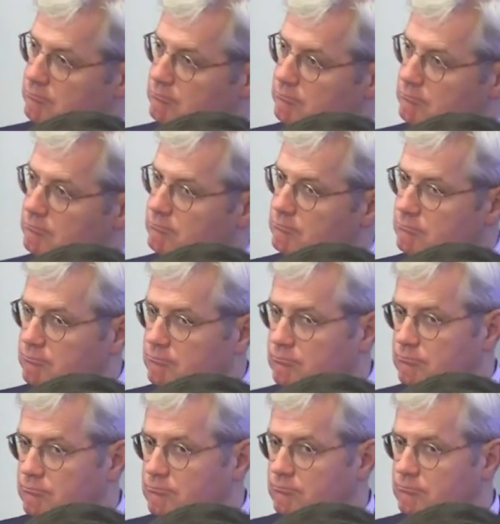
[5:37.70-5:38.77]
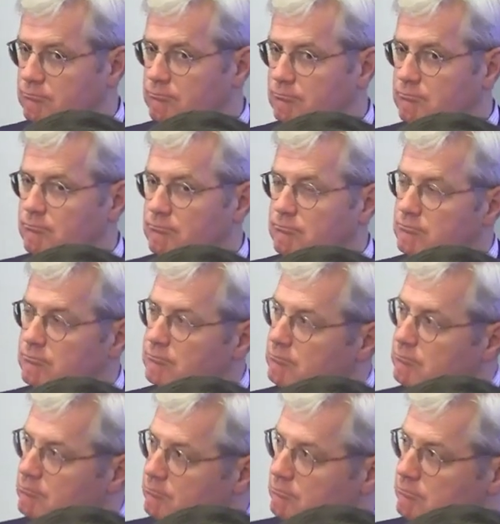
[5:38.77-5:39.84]

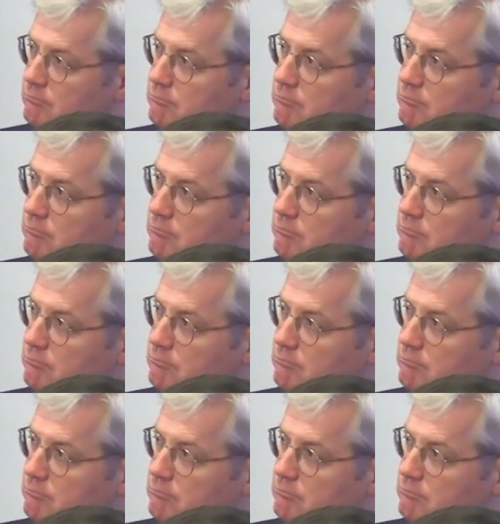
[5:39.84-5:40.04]
(not speaking)